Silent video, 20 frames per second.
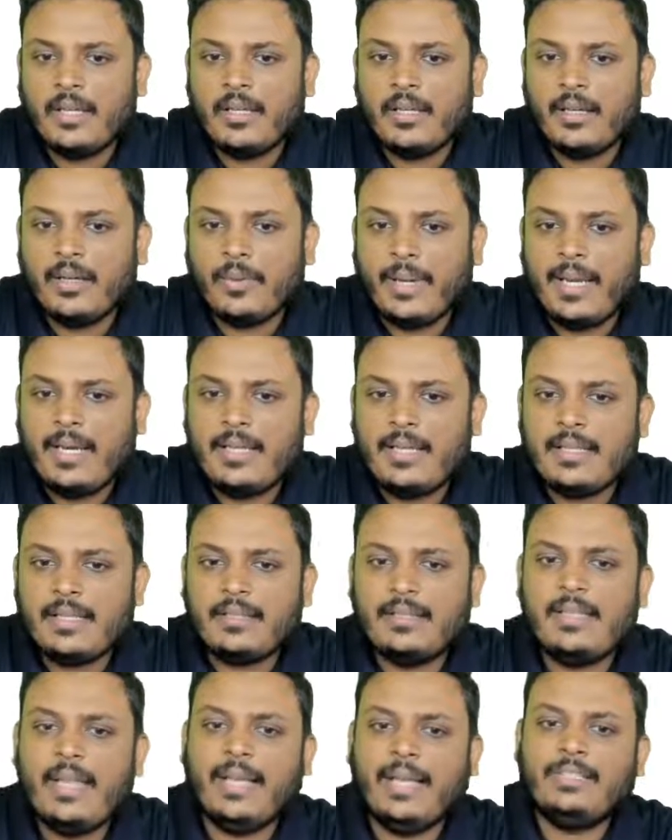Right?
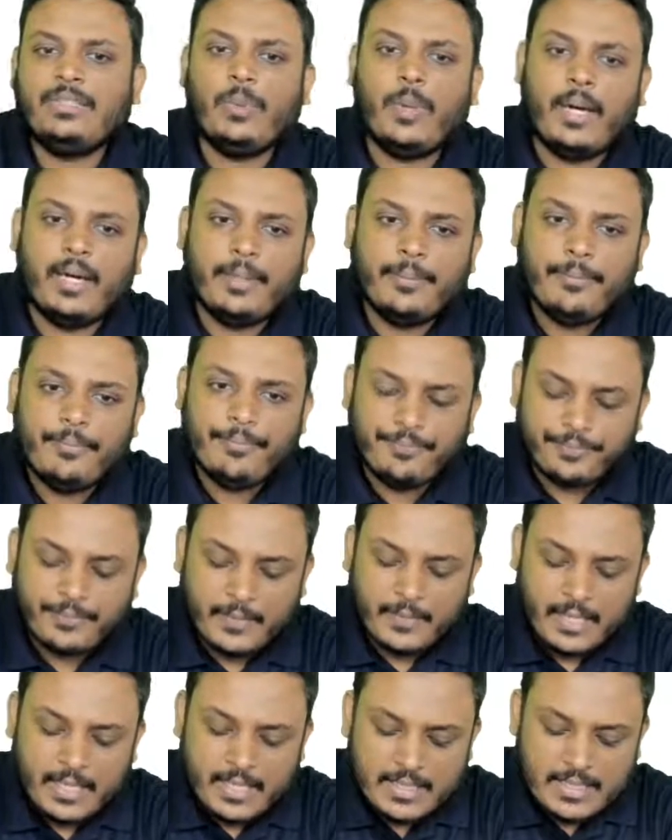Next one,
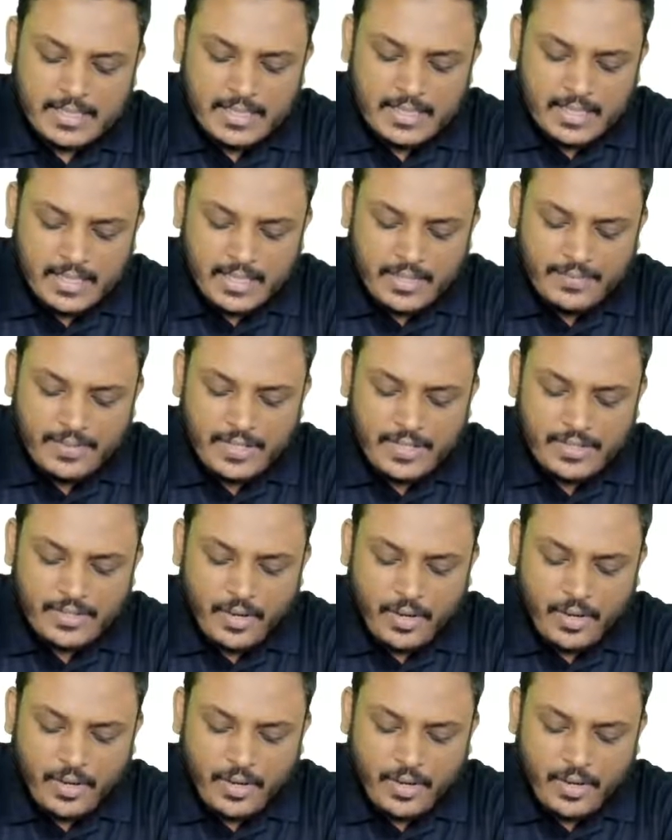service